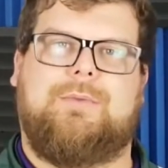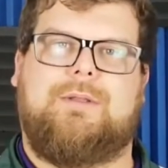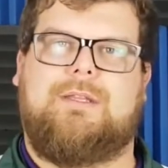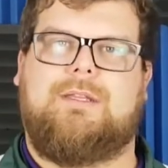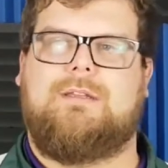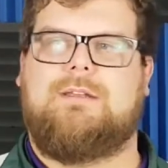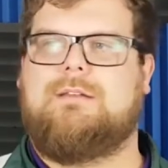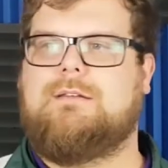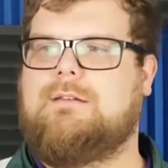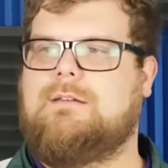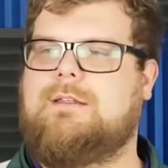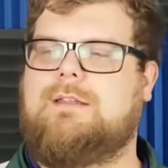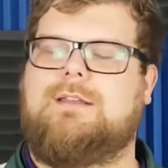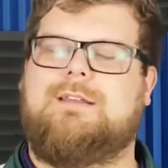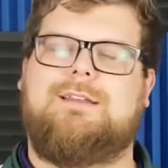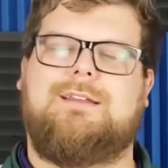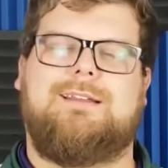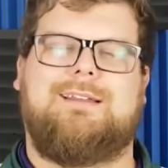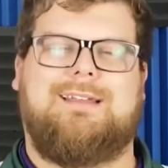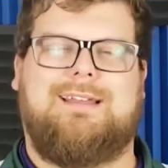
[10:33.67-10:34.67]
And
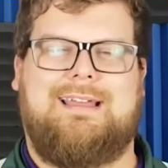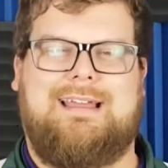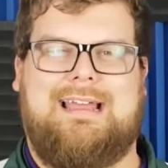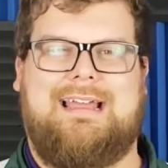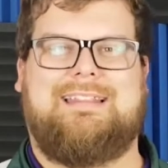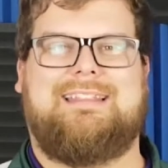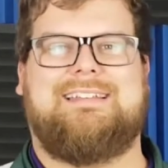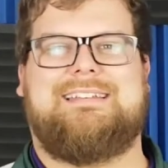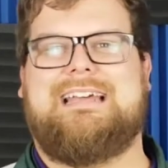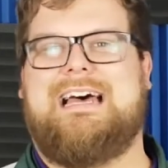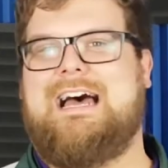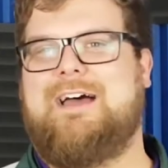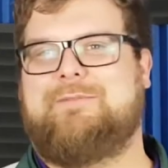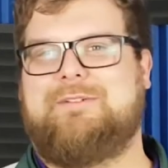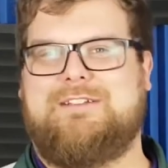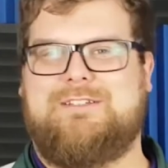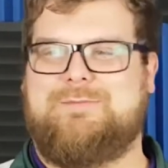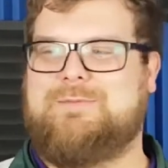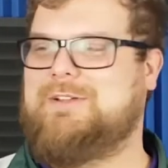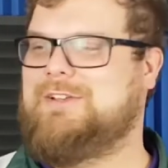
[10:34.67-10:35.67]
at the time, he
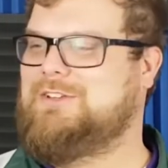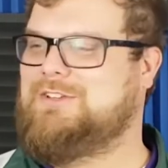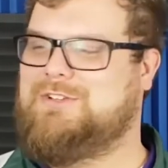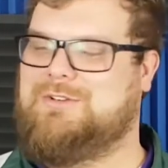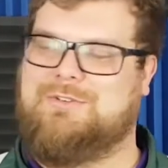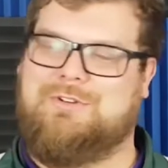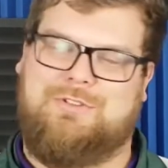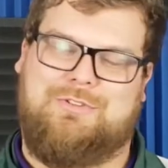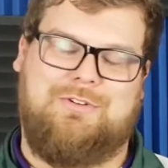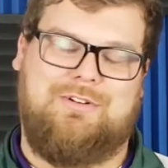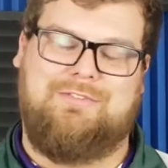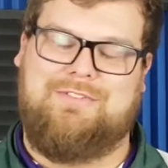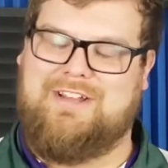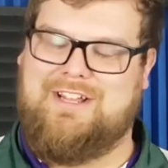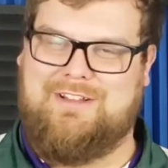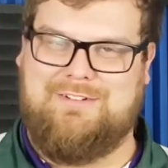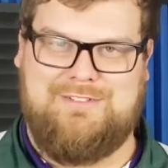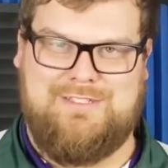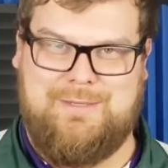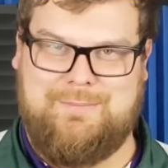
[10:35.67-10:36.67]
was putting 2 or 3
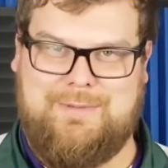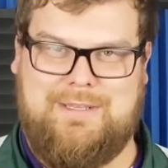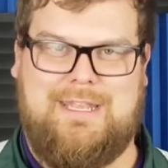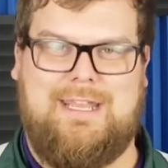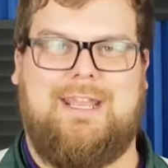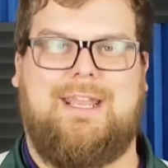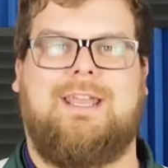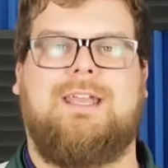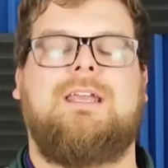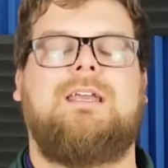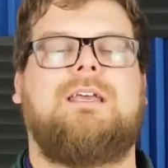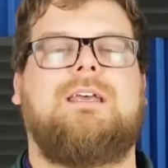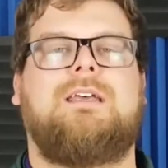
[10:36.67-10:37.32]
videos up a day.